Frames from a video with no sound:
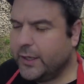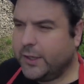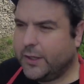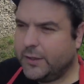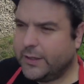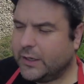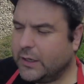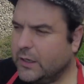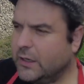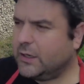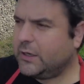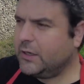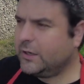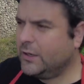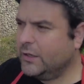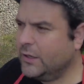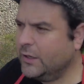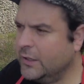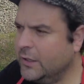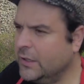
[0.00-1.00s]
that
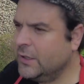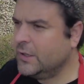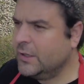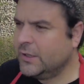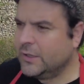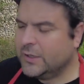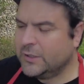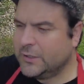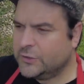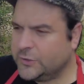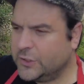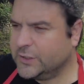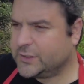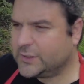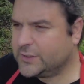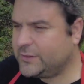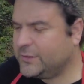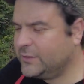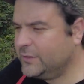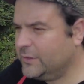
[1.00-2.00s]
are just